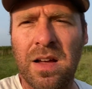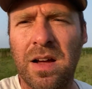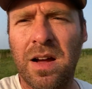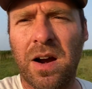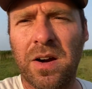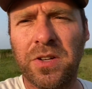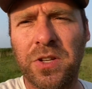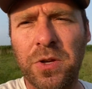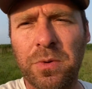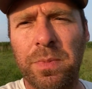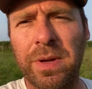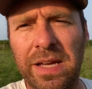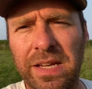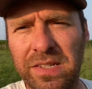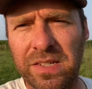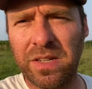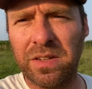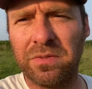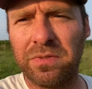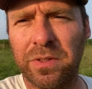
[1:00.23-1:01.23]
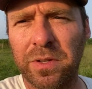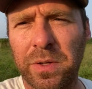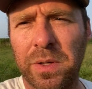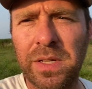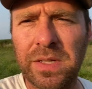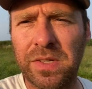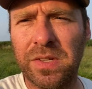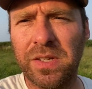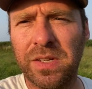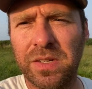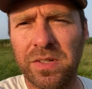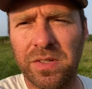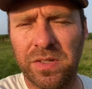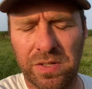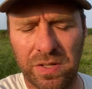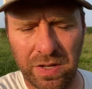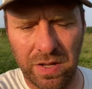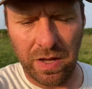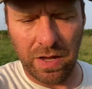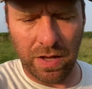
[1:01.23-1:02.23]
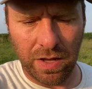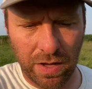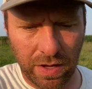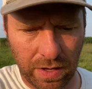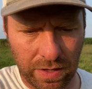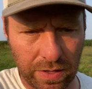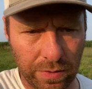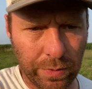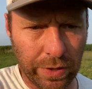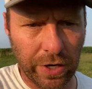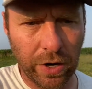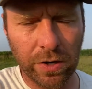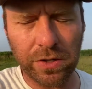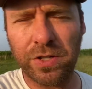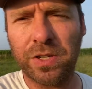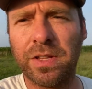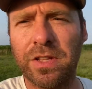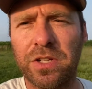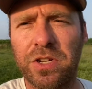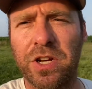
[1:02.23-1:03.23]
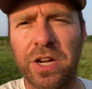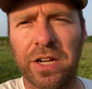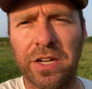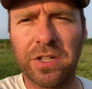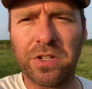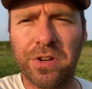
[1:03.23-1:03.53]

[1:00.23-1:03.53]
Our two biggest influences uh, in regards to the chicken